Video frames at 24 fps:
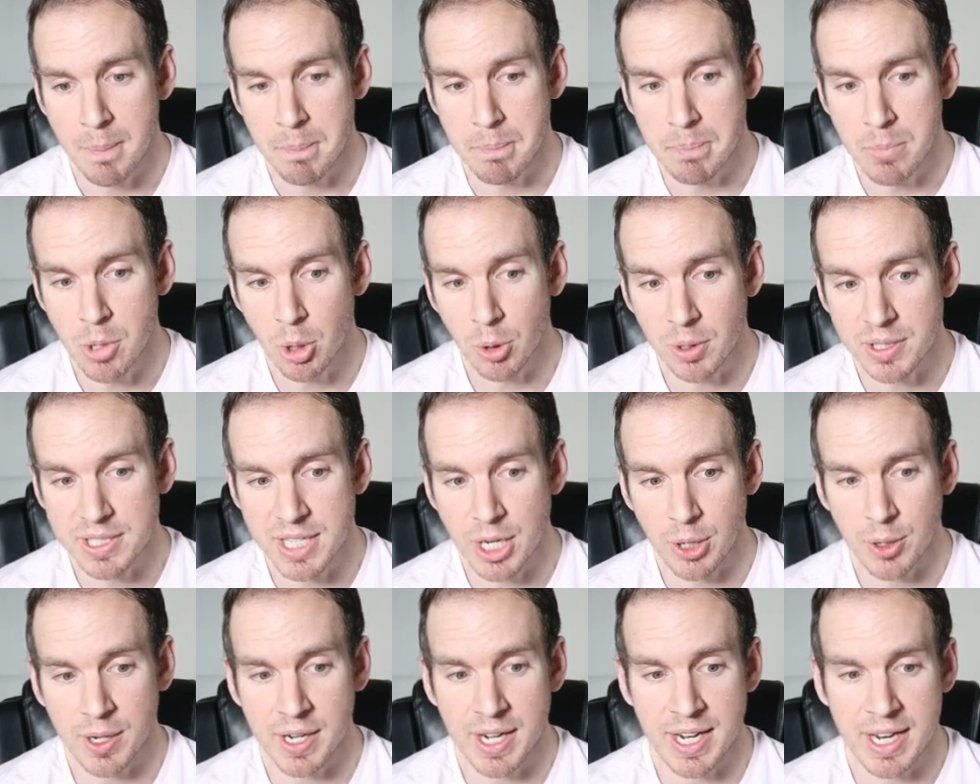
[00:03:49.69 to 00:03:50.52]

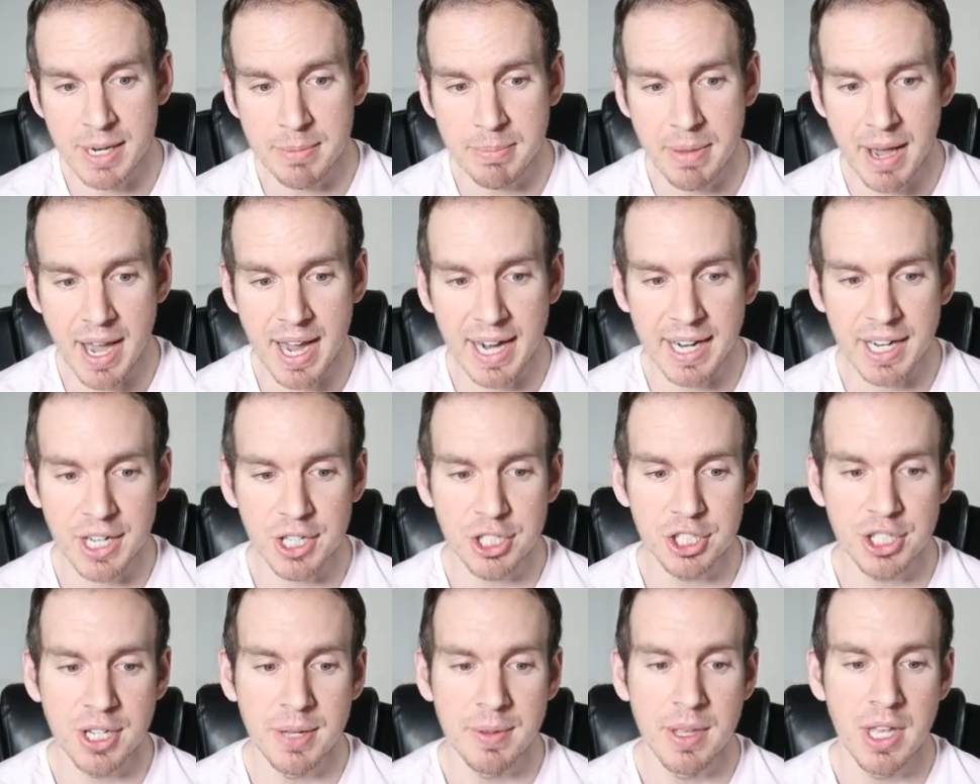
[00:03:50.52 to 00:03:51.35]
military aid
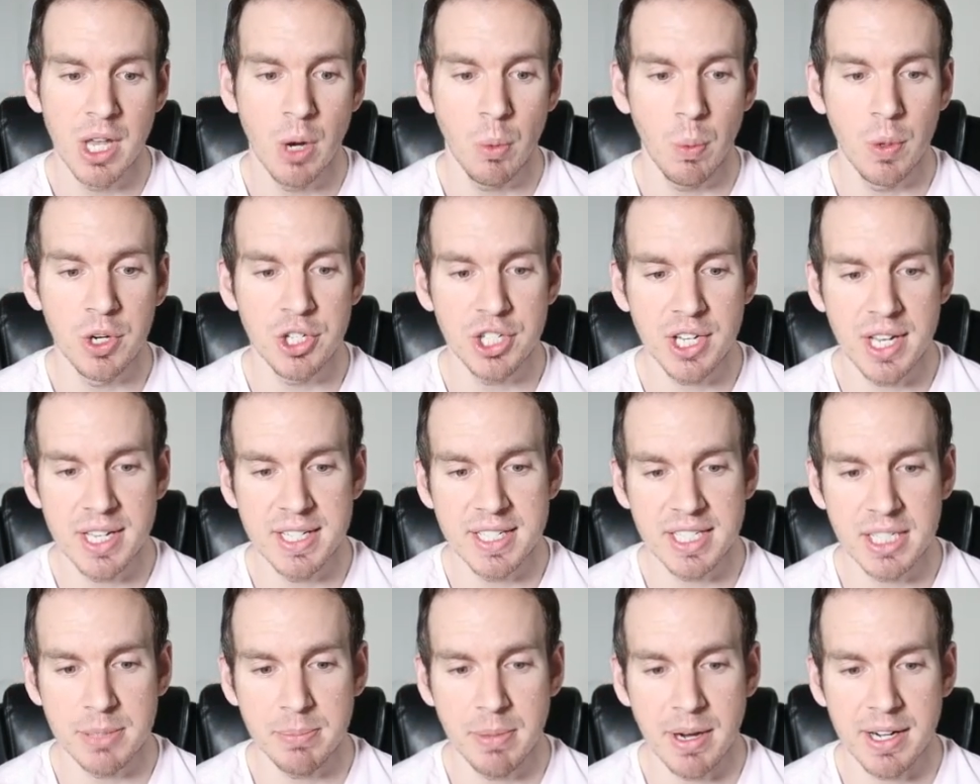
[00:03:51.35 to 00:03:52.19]
package which
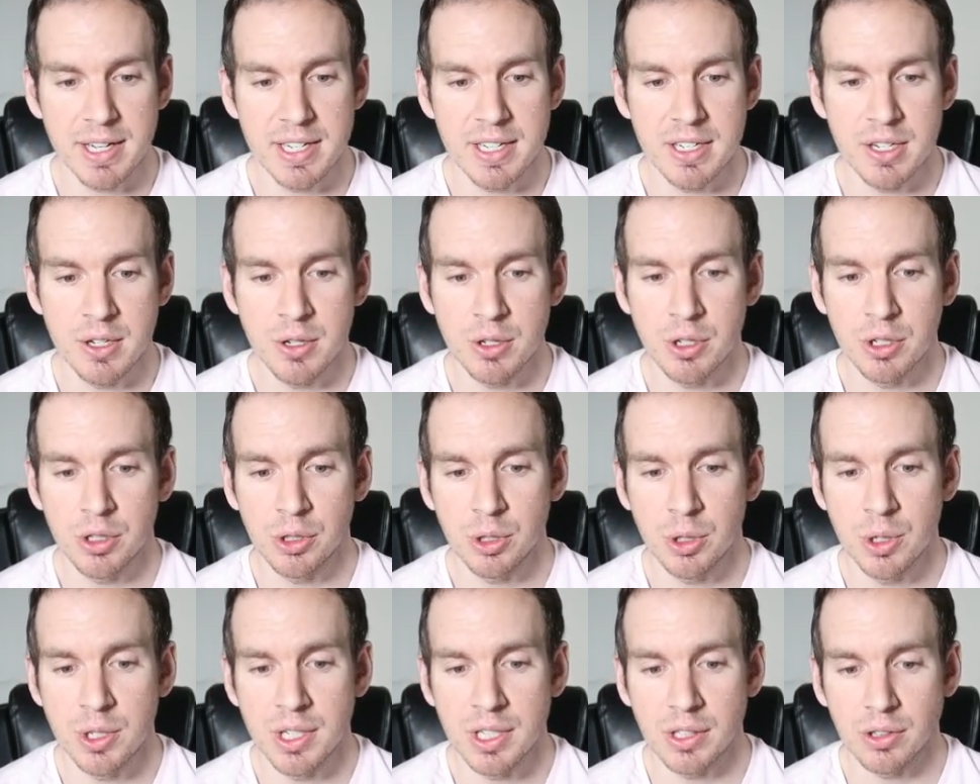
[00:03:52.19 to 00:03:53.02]
is expected to
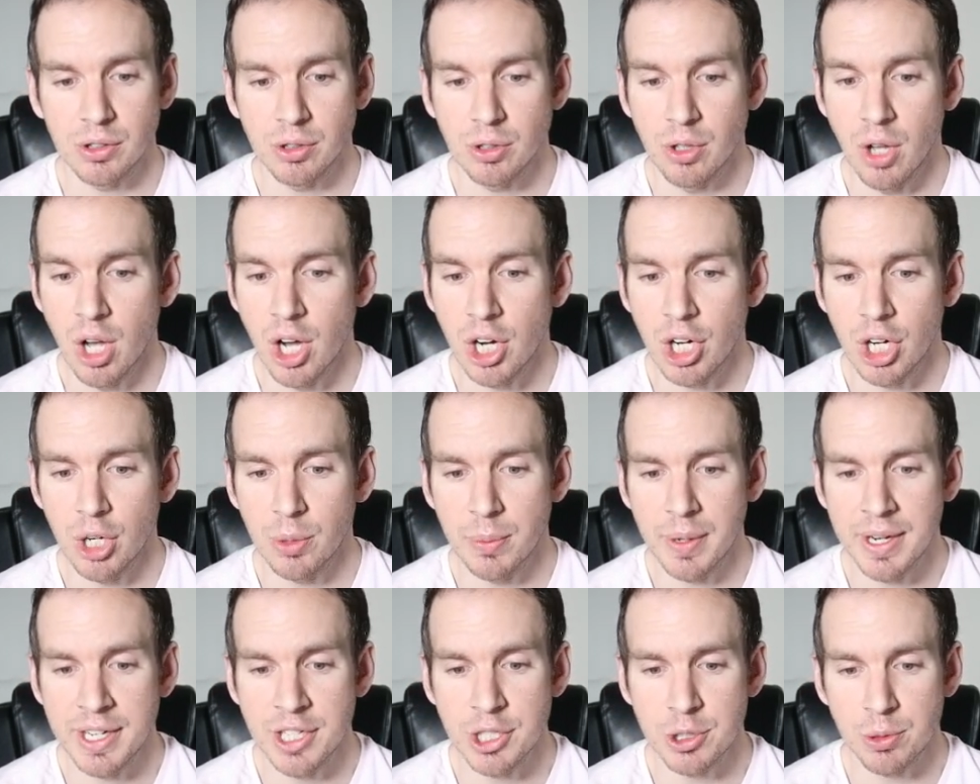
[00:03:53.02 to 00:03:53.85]
include longer
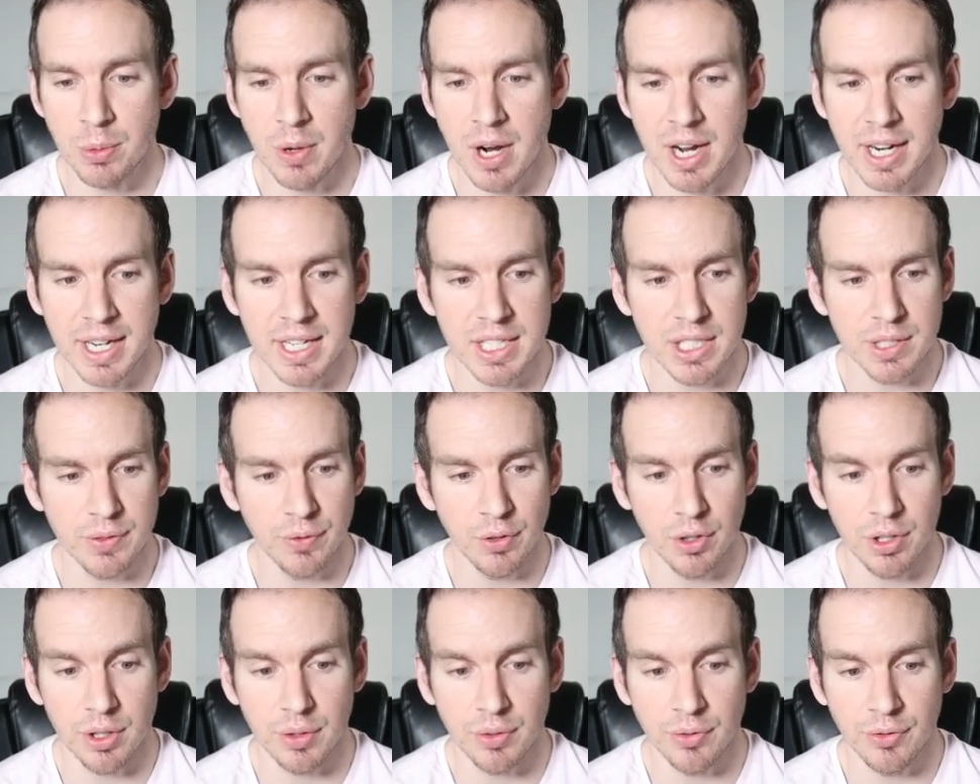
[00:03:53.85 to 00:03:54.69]
range rockets
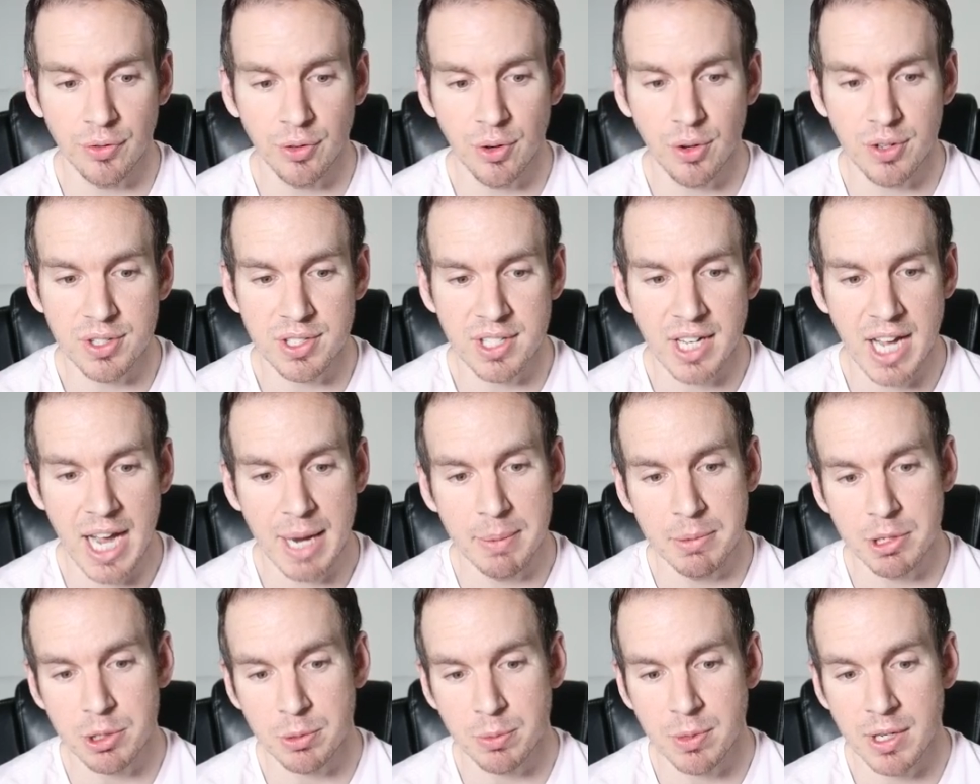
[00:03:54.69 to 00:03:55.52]
for the first
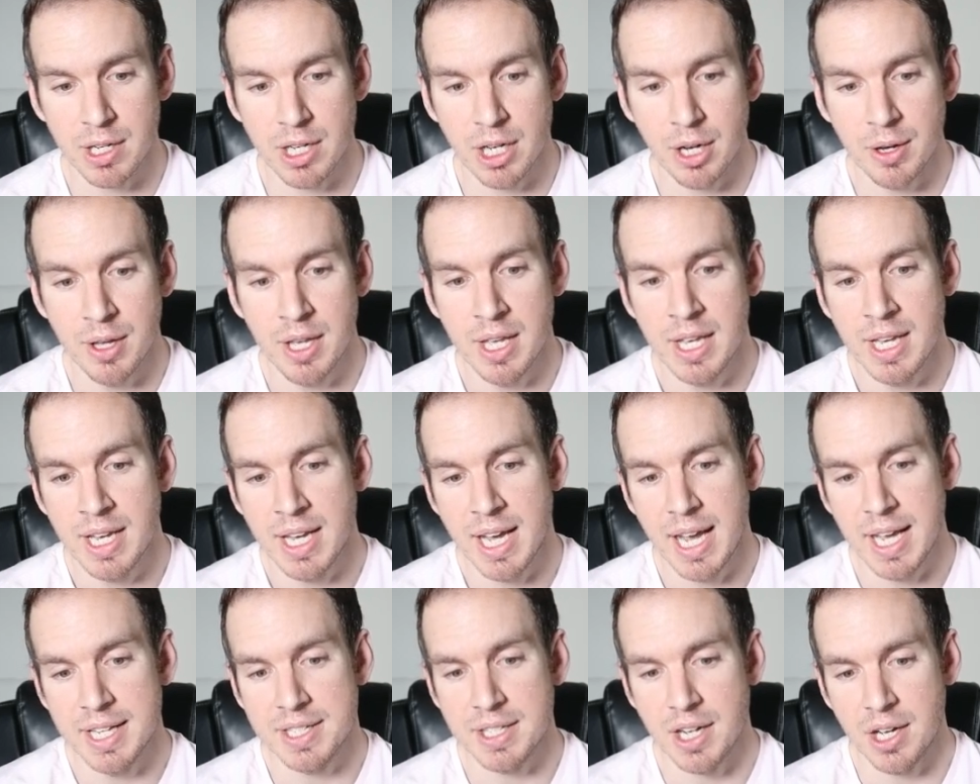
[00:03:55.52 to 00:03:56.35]
time as well
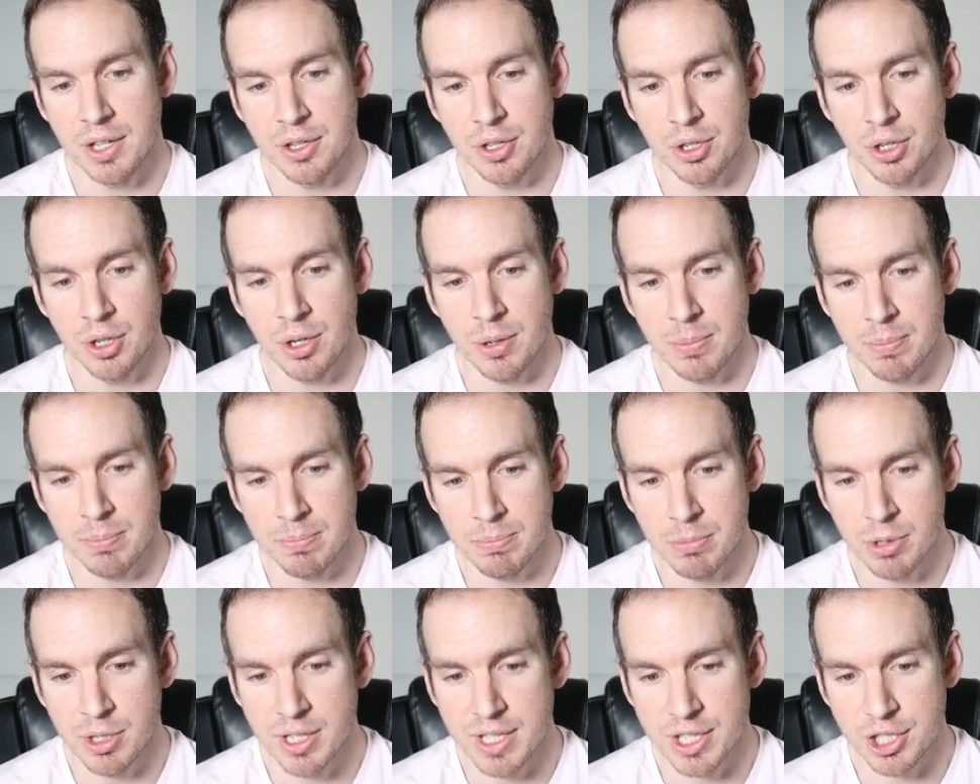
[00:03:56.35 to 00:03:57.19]
as other
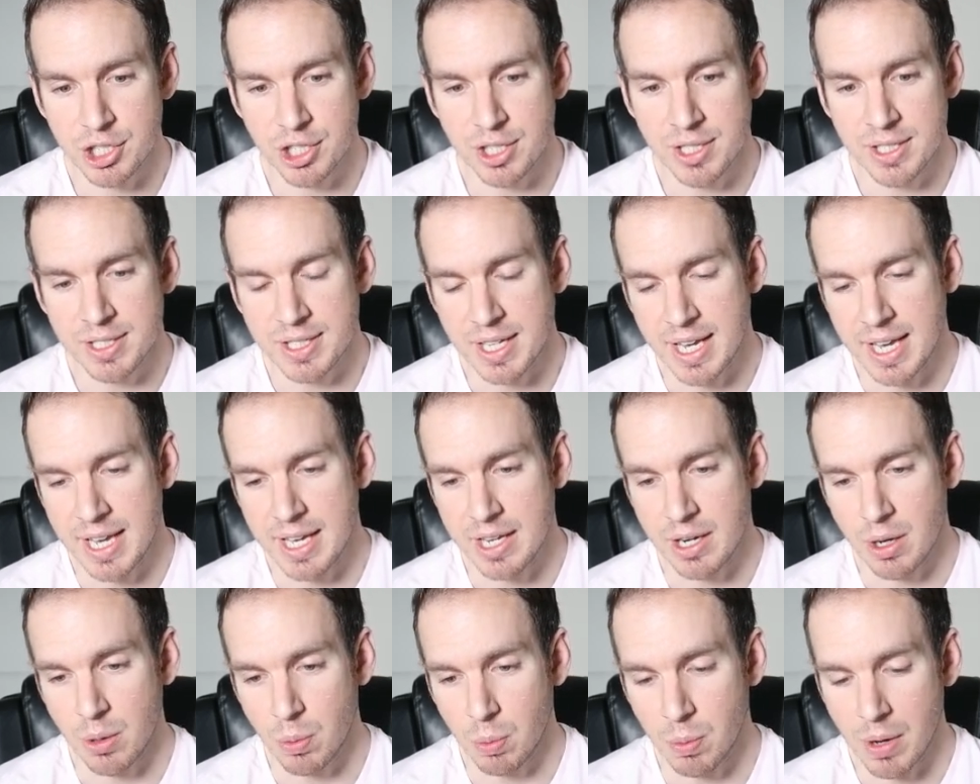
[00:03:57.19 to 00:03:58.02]
munitions
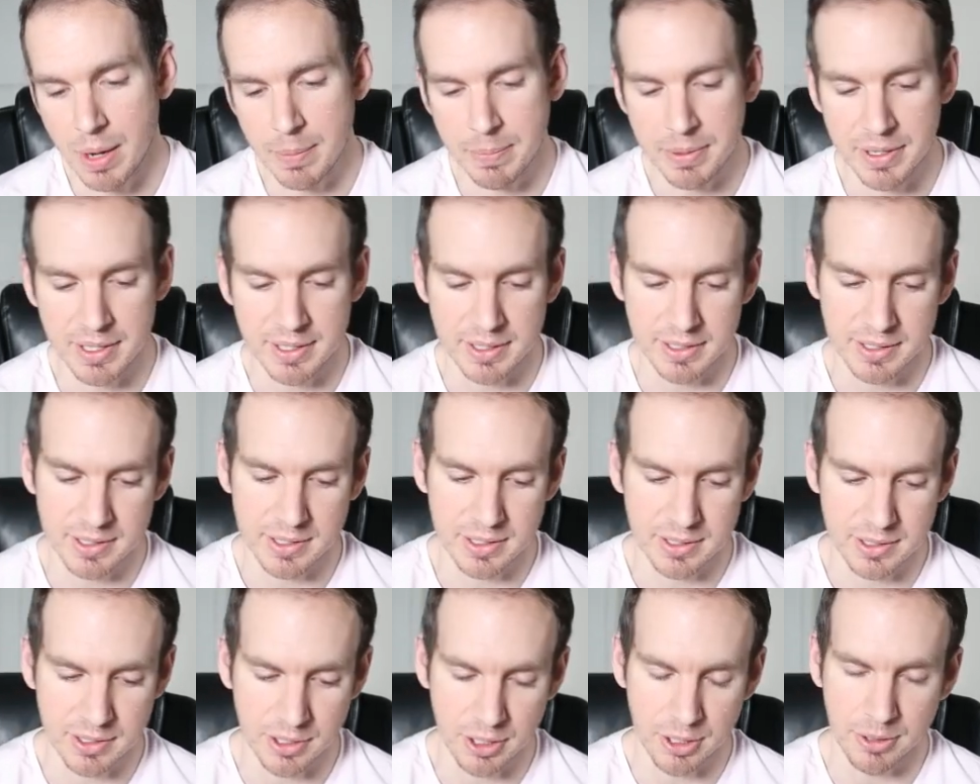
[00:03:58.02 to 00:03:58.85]
and weapons.
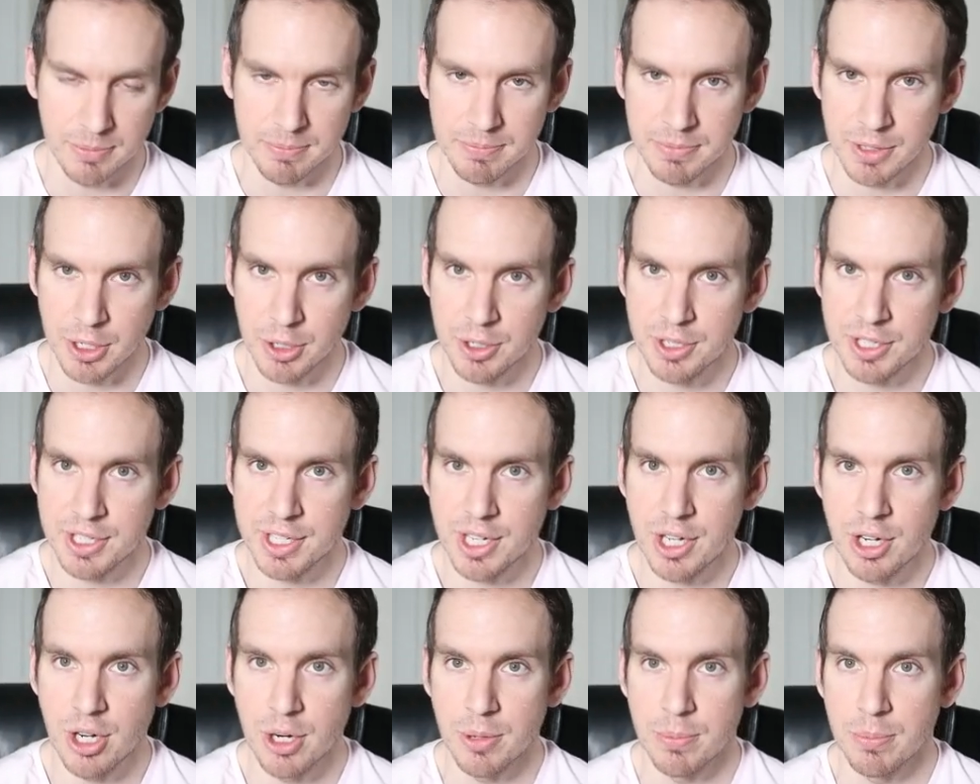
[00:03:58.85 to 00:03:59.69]
So there you
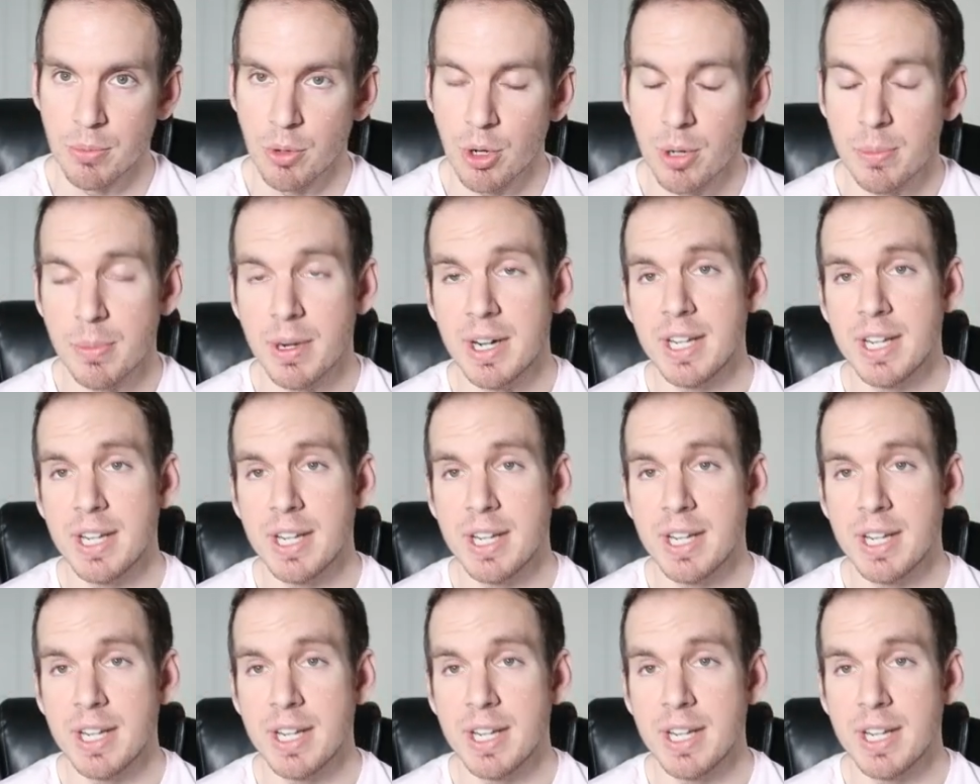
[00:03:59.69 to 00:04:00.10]
go. More